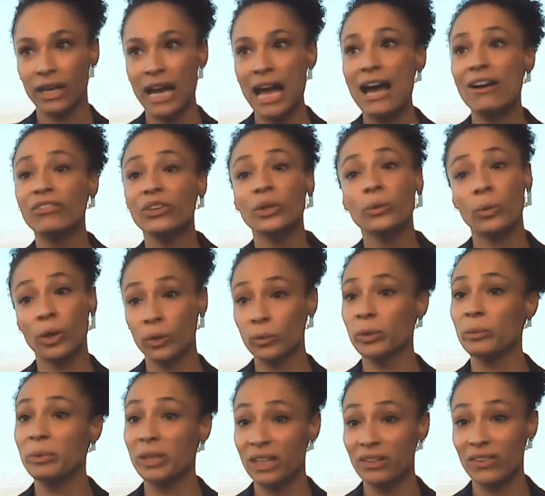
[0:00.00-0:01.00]
everyone
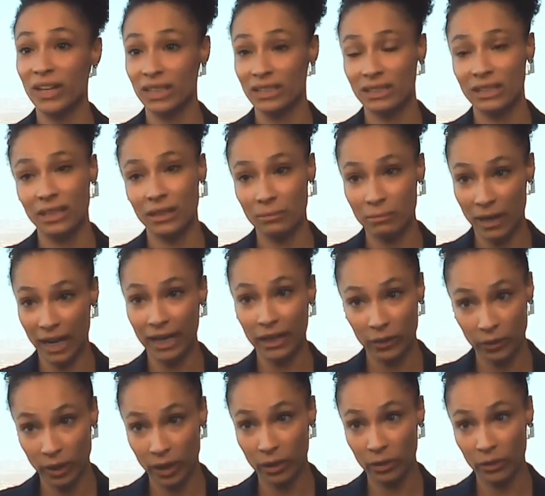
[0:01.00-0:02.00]
would be invested in my
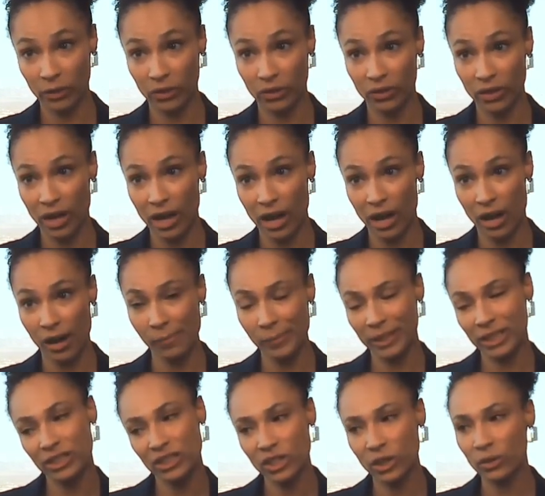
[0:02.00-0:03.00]
growth.
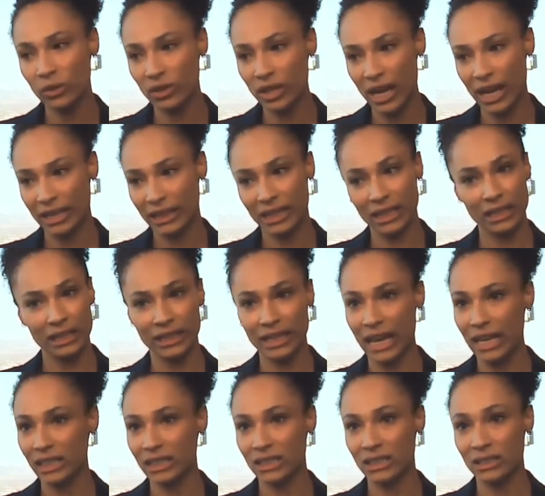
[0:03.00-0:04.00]
And so I think
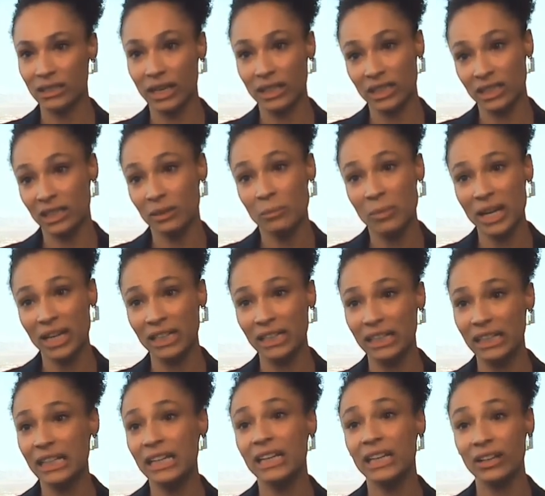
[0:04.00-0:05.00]
that's the main
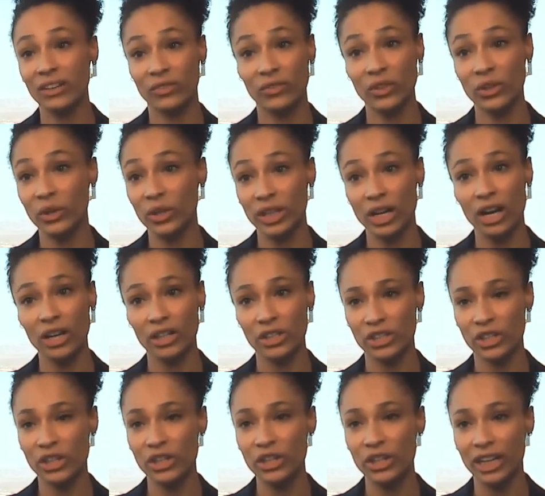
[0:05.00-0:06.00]
key. If you're a young
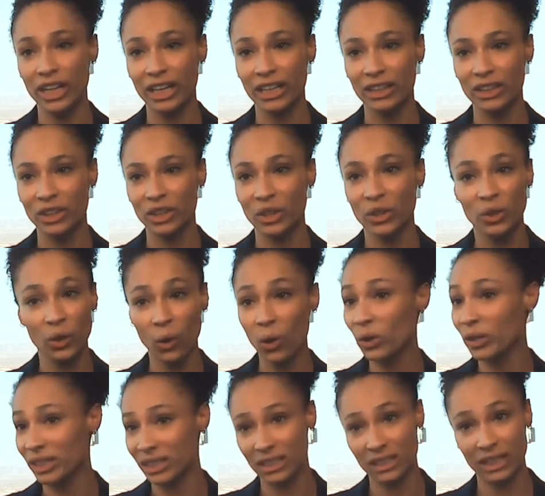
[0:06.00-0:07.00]
attorney, the
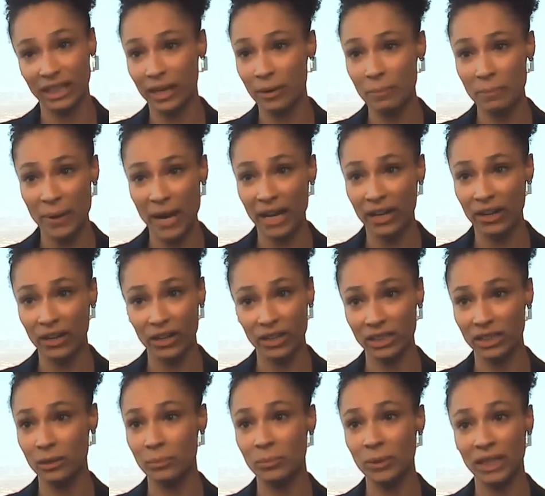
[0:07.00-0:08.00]
goal is to get better
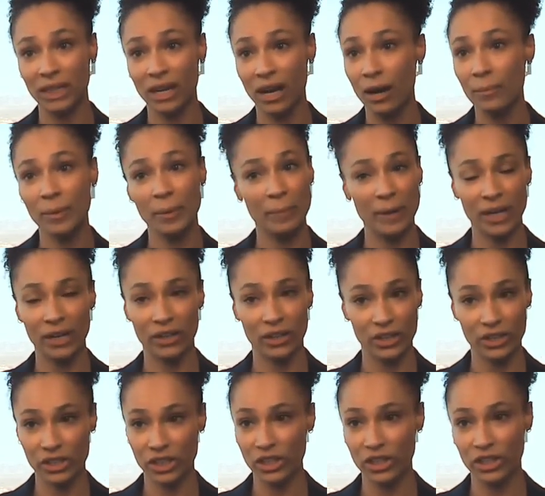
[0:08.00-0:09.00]
and to become a better
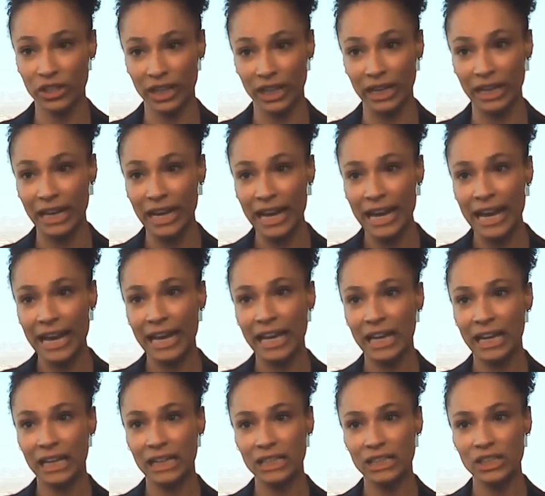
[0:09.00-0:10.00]
attorney,
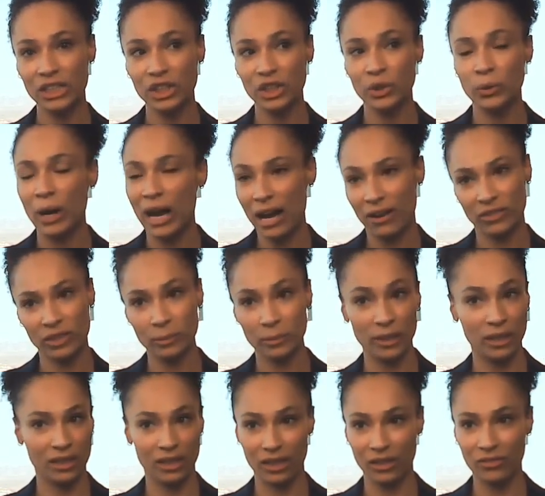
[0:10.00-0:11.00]
and you have to be in an